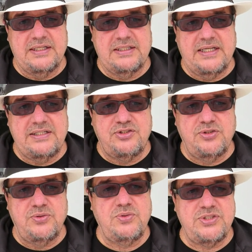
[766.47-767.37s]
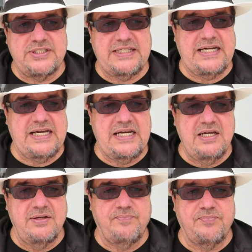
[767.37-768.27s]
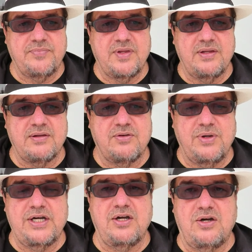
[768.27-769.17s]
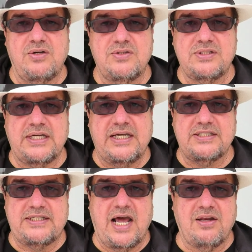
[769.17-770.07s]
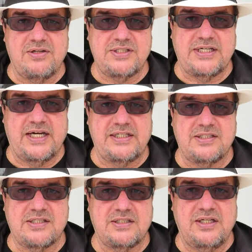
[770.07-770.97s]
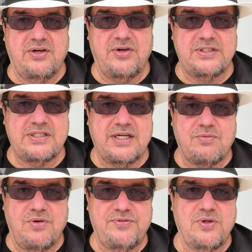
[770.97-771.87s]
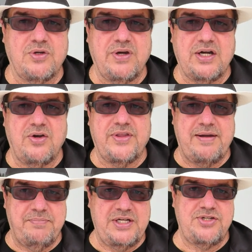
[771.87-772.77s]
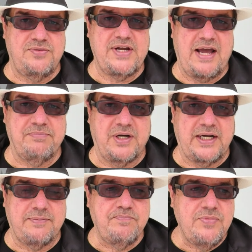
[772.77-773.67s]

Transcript: They do see gringos as dollar signs. You know, it's like, well, if you're a gringo, that means you've got money.